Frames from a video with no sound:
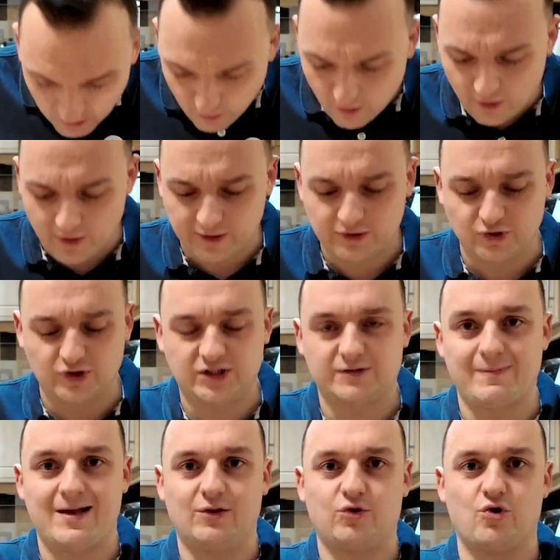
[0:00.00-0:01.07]
it does
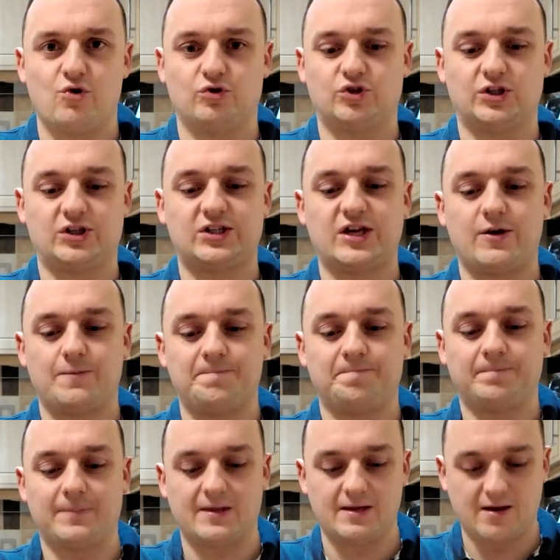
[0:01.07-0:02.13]
smell good. So
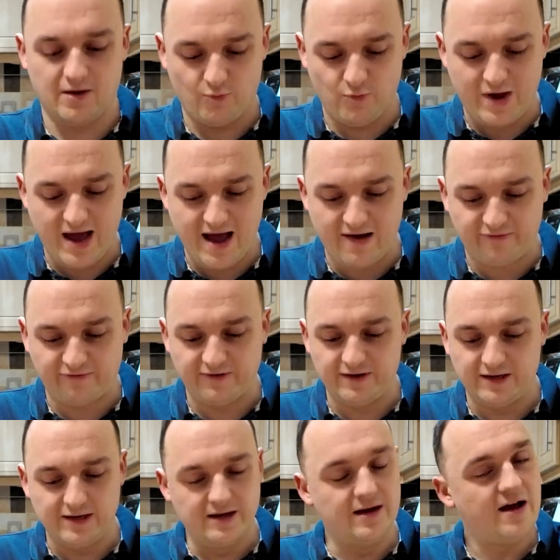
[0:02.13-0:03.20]
we have
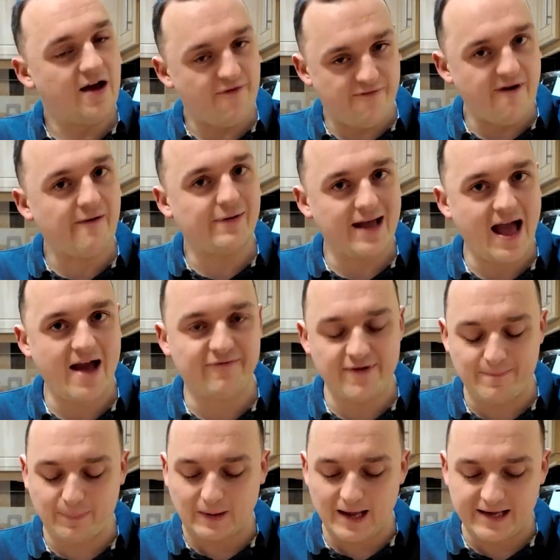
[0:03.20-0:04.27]
a very heavy
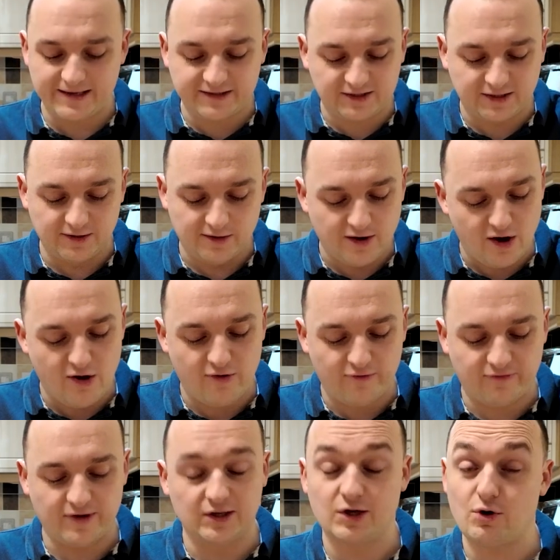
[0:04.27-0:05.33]
plate
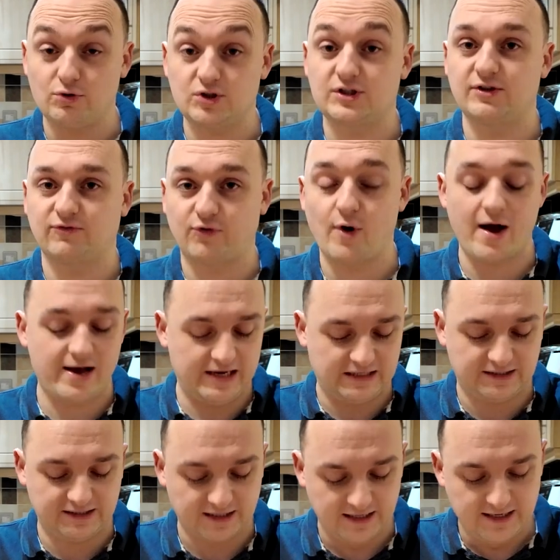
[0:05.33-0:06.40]
of lots of
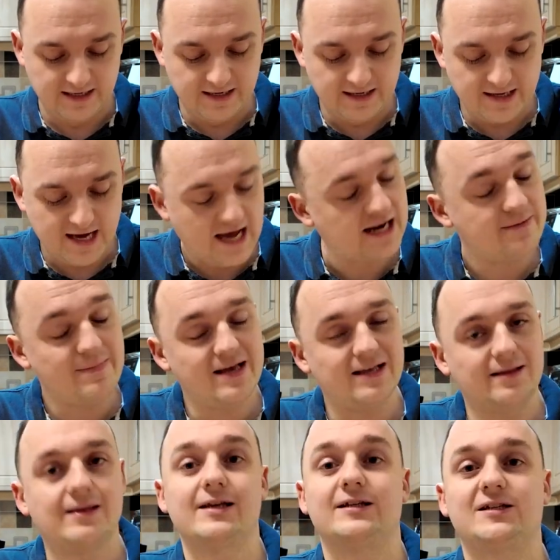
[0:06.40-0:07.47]
rice. And I
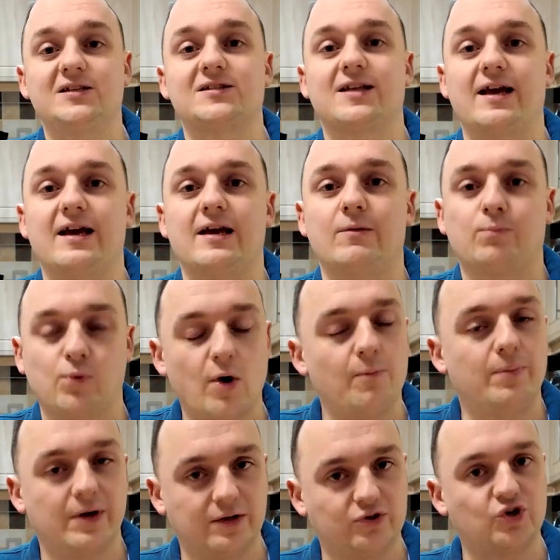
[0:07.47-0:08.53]
mean, this is like
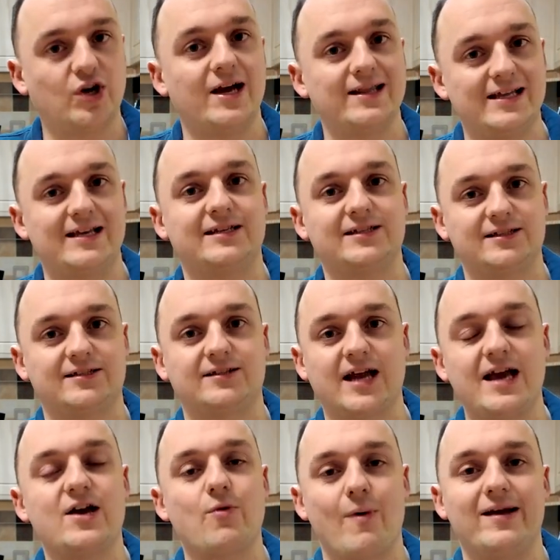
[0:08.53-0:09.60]
proper Chinese
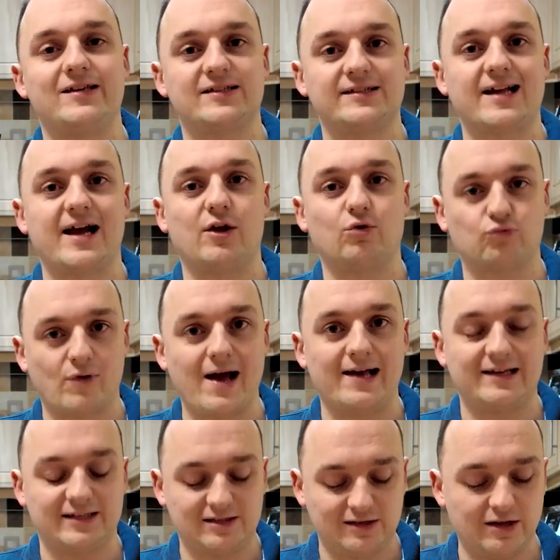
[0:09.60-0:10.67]
takeaway style
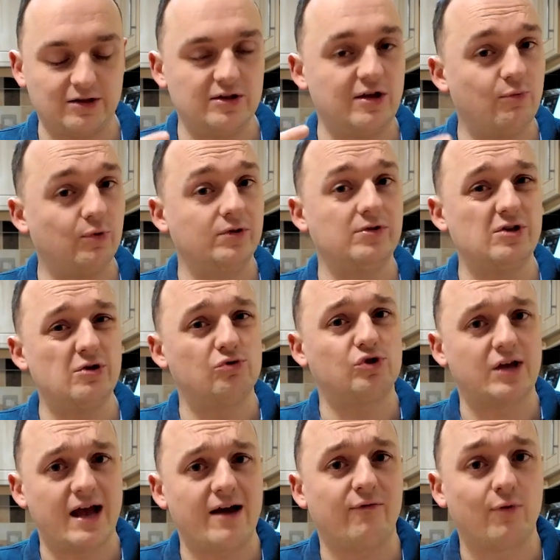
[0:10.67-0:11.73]
rice, and you wouldn't
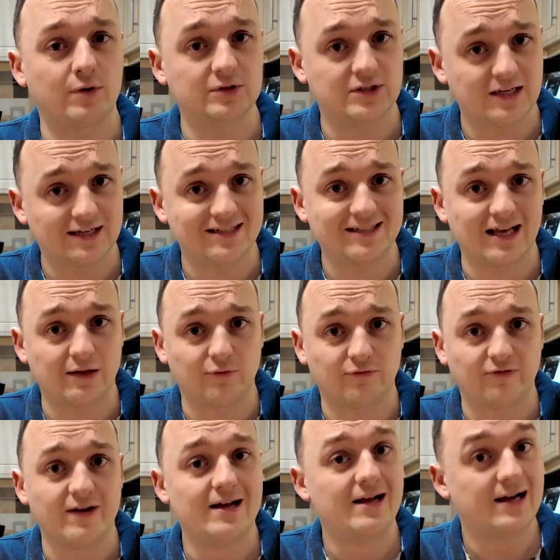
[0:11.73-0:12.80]
usually have one to yourself,
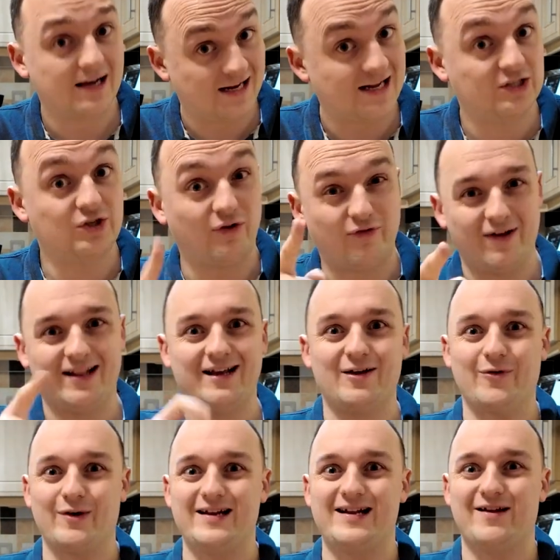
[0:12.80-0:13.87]
unless you're feeling
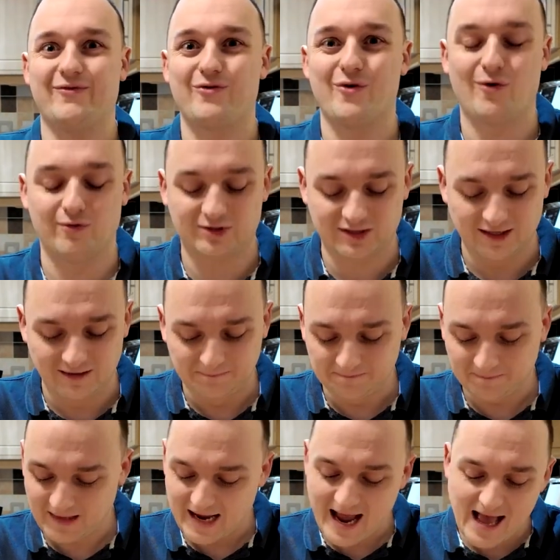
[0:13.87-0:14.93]
greedy, of course.
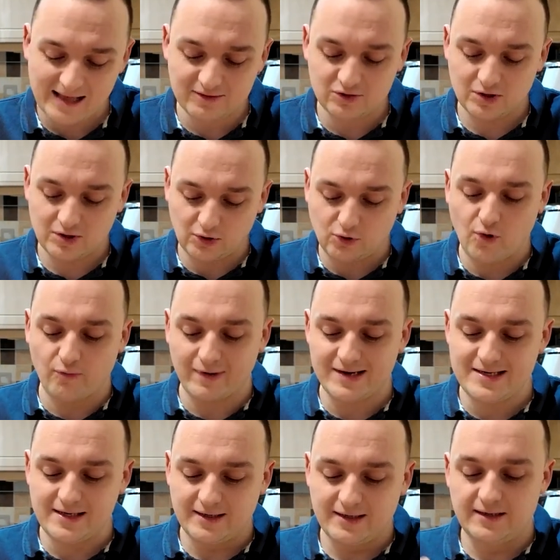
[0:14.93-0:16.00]
And the
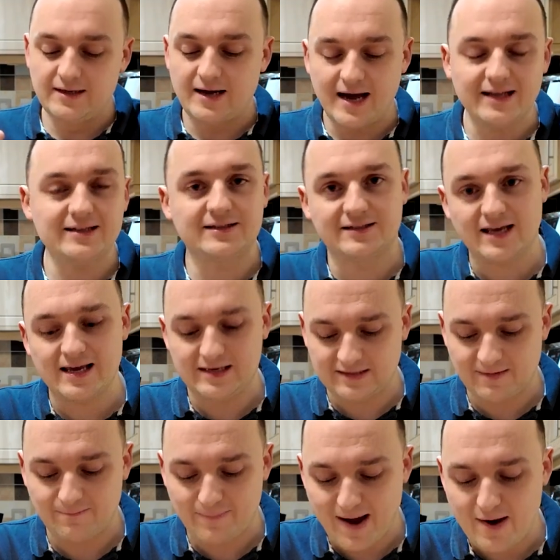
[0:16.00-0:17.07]
curry, I'd say, is
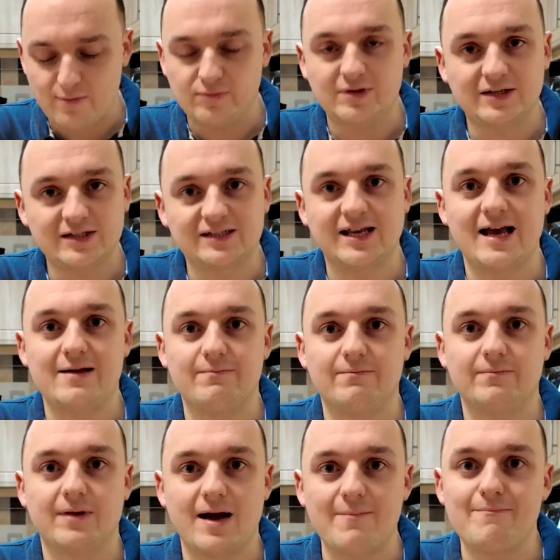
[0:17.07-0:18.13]
about the
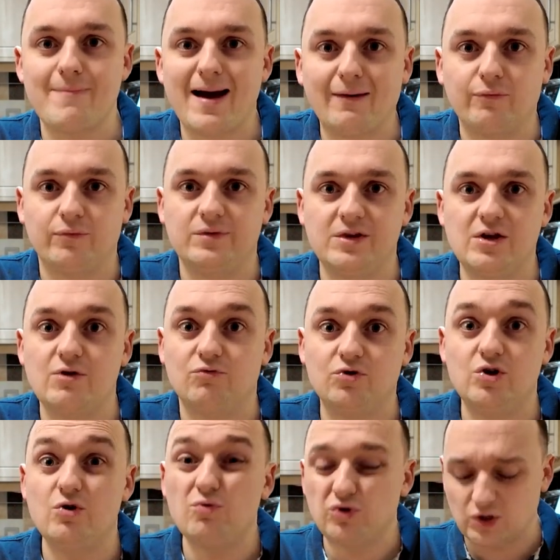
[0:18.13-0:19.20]
same amount.
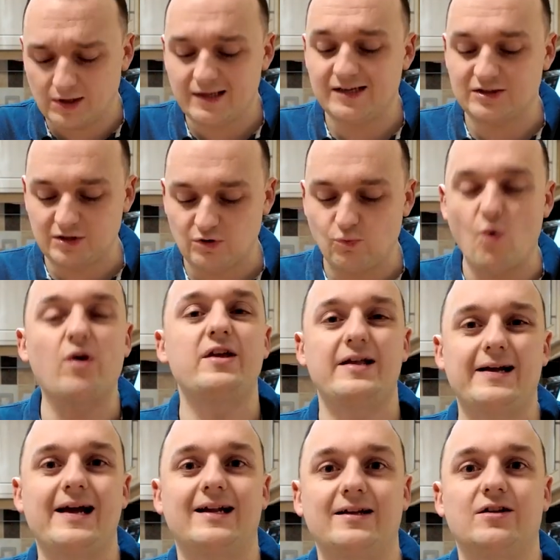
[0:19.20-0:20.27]
Usually is what you
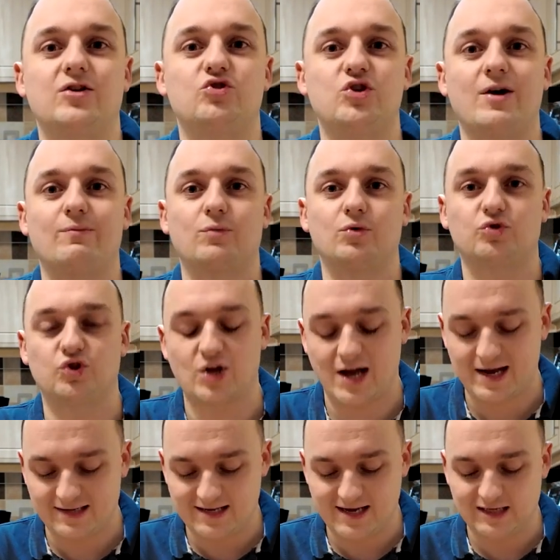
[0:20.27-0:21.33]
get in a general
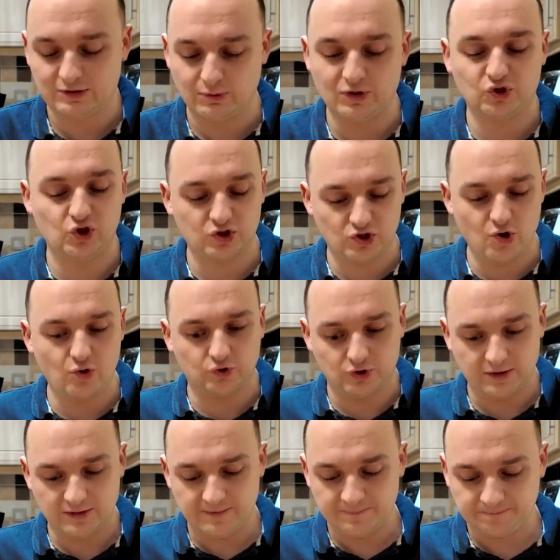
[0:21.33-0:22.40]
Chinese, which is good.
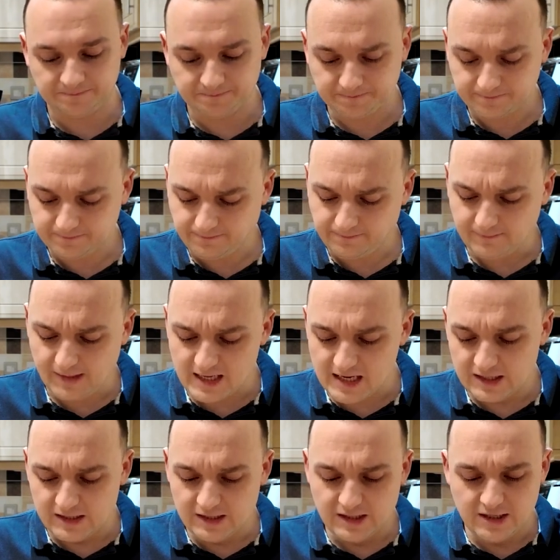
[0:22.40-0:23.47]

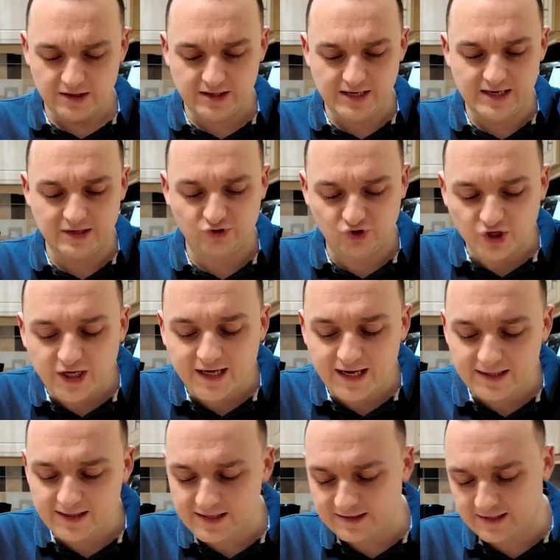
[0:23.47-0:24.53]
The
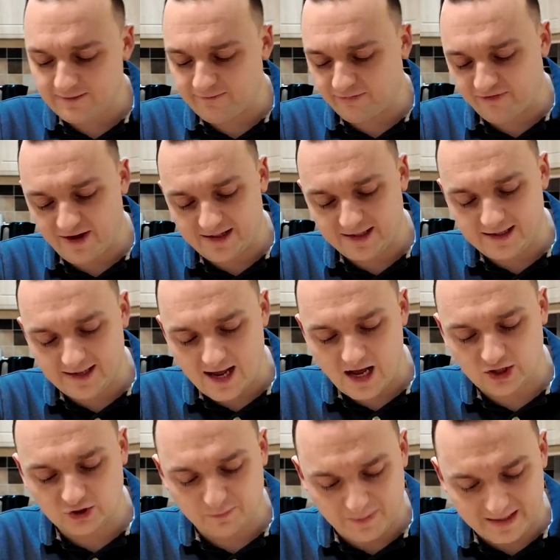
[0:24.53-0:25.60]
chicken is in fairly
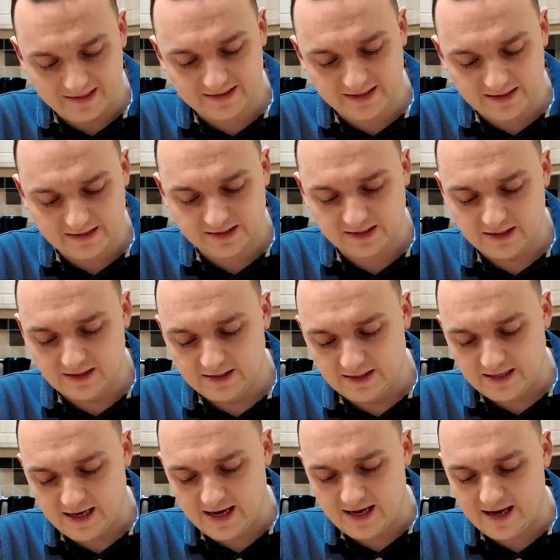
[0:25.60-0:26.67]
large pieces.
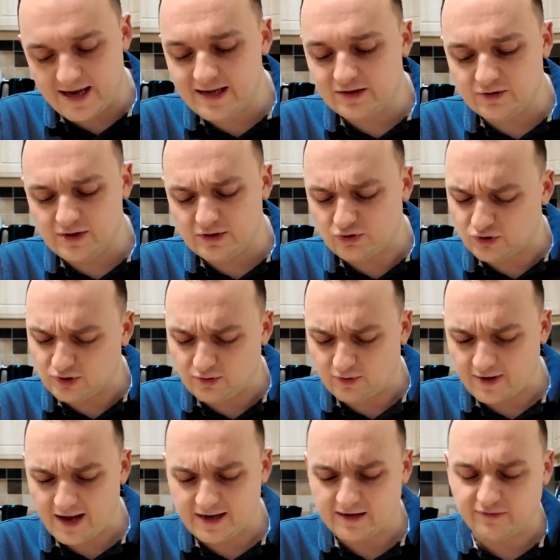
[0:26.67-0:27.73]
It does look
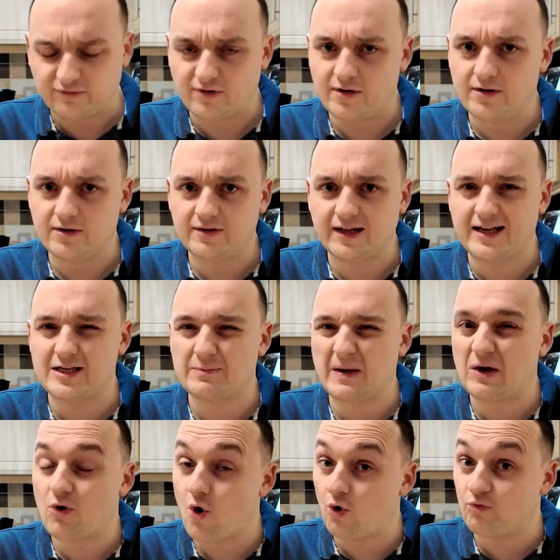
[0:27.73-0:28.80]
kind of like it's
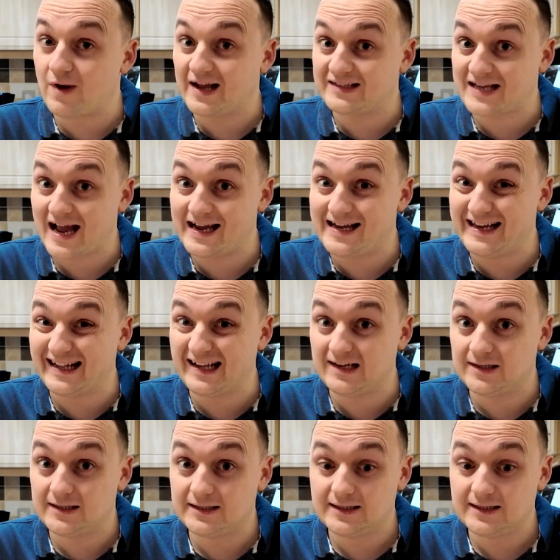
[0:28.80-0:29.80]
been cut rectangular.